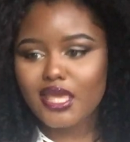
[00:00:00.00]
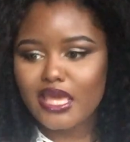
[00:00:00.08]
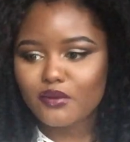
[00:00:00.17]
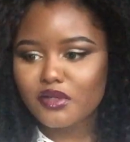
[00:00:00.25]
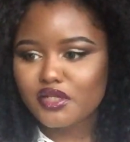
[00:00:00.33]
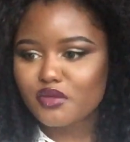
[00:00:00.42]

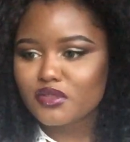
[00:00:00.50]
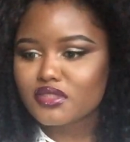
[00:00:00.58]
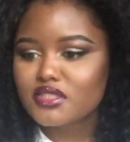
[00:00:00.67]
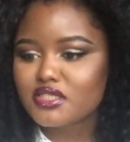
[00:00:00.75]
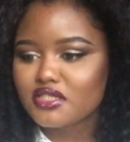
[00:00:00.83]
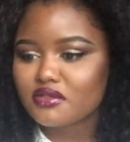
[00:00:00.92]
Anyone who
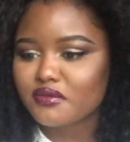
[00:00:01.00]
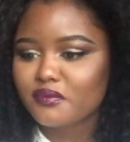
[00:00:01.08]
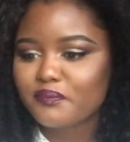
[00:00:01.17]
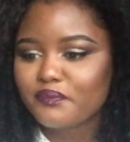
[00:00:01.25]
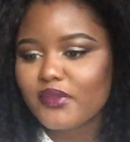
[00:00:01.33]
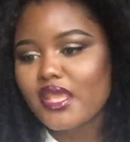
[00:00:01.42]
wants to. I
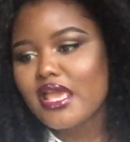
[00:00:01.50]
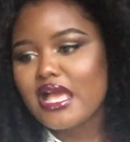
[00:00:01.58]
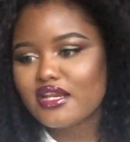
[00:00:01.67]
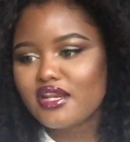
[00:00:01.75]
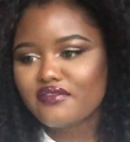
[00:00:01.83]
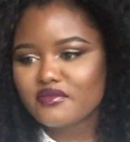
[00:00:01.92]

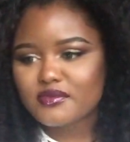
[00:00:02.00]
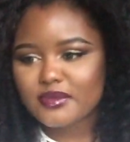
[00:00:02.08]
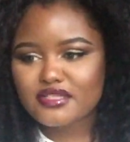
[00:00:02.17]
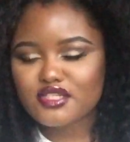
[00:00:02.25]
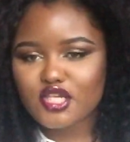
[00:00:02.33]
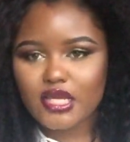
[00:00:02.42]
don't know if I'm
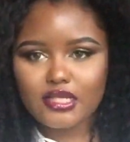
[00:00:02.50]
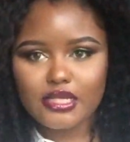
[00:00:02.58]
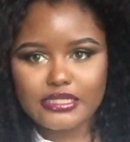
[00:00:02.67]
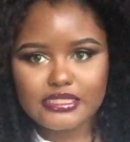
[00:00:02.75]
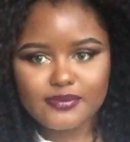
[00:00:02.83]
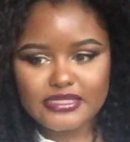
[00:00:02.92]
supposed to tag
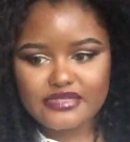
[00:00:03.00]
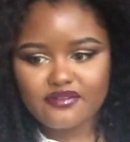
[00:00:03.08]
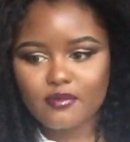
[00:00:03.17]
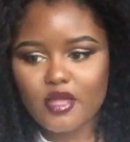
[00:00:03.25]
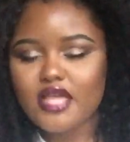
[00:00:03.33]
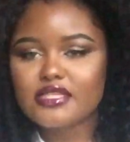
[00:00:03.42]
like a
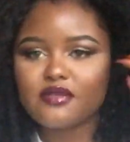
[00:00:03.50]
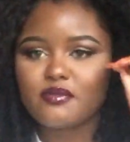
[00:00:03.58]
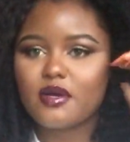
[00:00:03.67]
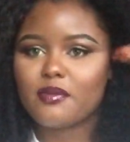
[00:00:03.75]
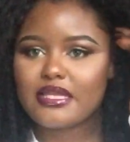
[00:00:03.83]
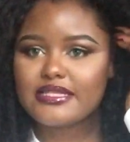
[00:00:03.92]
specific
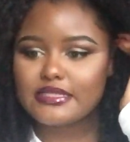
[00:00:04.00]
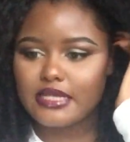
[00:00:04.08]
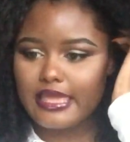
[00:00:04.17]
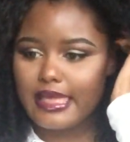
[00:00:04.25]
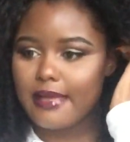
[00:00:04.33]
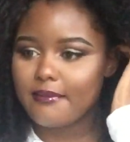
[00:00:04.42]
person, but I'm guessing
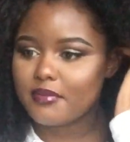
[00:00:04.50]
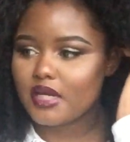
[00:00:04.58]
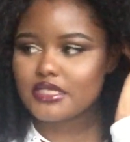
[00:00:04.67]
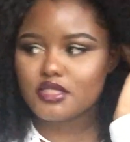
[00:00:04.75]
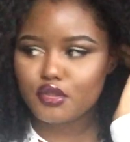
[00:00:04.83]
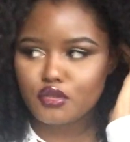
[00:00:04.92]
I am,
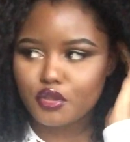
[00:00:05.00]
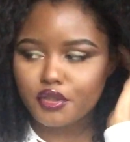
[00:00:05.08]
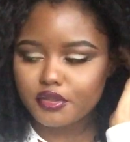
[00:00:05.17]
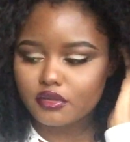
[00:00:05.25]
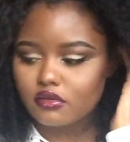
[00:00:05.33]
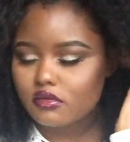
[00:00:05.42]
but I don't
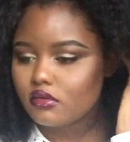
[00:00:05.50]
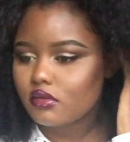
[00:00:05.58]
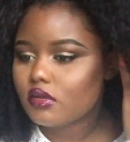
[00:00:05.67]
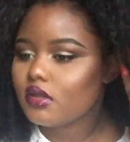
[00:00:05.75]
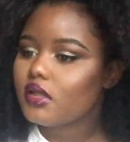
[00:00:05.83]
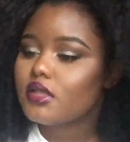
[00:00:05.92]
know.
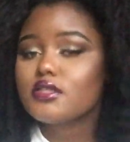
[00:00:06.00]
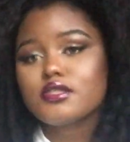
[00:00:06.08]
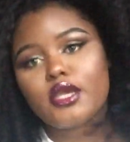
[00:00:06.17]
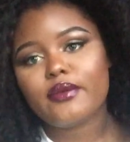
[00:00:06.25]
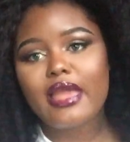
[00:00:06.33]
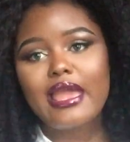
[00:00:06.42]

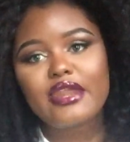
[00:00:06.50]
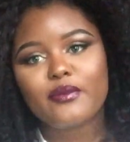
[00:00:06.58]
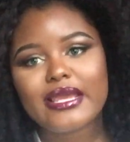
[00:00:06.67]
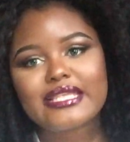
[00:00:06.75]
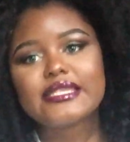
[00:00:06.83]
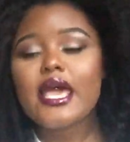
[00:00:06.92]
So, yeah,
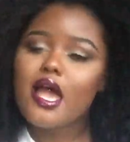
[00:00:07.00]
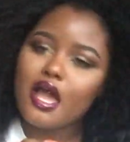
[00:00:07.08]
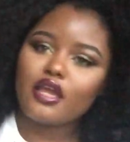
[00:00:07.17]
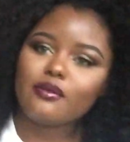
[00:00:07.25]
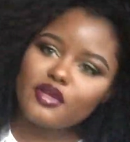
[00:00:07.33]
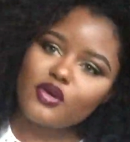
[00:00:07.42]
anyways,
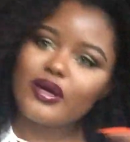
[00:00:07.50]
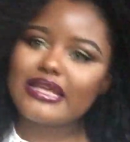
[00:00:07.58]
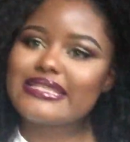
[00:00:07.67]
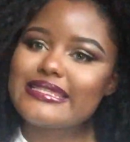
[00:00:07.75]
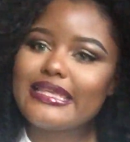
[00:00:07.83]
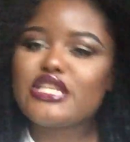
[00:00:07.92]
I hope you
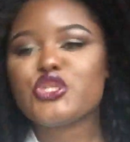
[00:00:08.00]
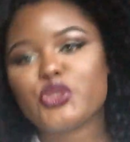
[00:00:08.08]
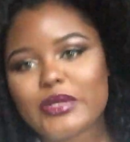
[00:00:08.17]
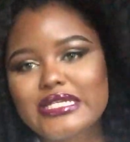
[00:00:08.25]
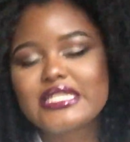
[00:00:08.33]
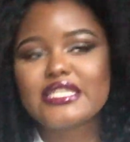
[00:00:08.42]
guys
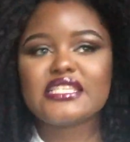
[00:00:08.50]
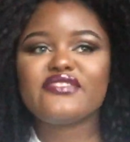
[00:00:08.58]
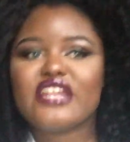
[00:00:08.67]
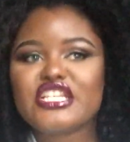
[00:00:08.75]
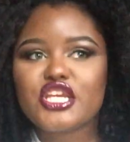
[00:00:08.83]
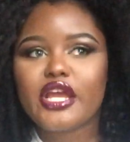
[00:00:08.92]
enjoyed
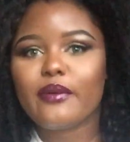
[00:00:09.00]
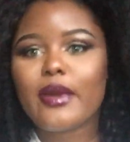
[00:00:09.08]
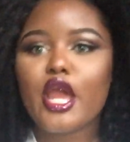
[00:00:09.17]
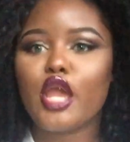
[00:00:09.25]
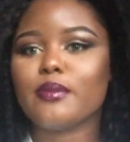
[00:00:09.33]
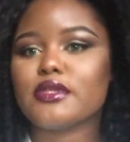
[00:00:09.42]
this video.
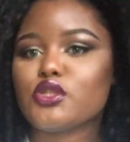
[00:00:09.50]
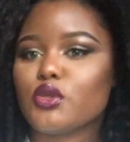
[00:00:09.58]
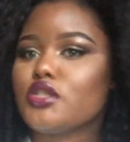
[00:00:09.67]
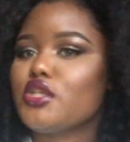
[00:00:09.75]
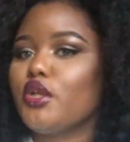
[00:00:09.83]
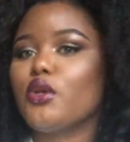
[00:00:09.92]
I hope it's
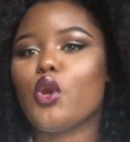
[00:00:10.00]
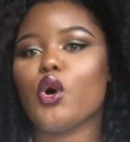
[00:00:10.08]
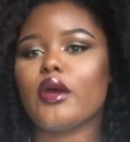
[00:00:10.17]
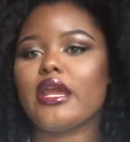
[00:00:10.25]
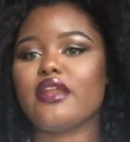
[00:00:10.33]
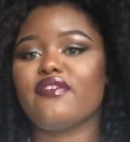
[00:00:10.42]
not too
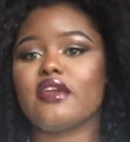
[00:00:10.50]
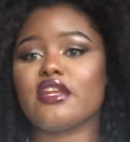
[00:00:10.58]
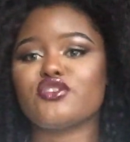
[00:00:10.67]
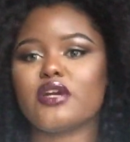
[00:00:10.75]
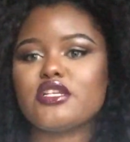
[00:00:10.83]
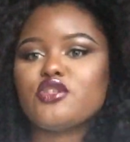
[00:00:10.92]
long or anything.
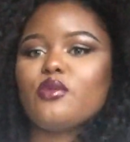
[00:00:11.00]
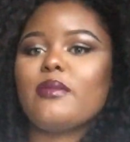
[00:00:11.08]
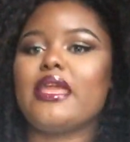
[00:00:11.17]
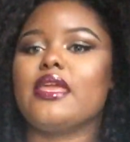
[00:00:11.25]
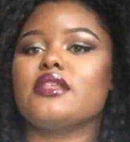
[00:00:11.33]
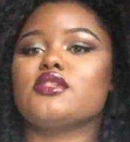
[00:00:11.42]
I try to
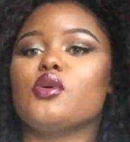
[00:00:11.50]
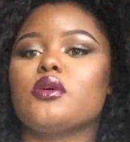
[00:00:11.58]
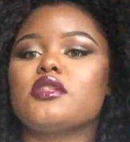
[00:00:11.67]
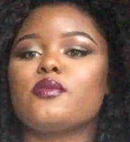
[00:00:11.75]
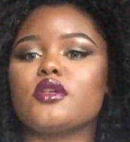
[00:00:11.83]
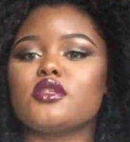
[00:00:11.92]
not make it as
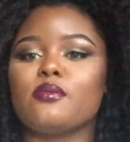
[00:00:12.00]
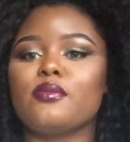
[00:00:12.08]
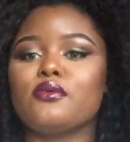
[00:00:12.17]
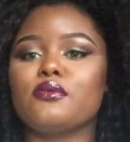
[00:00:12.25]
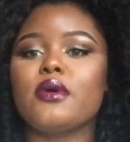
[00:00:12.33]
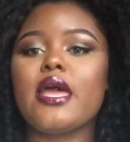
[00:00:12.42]
long as
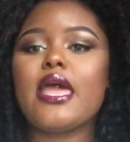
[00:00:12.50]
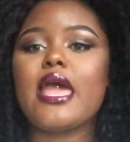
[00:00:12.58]
possible.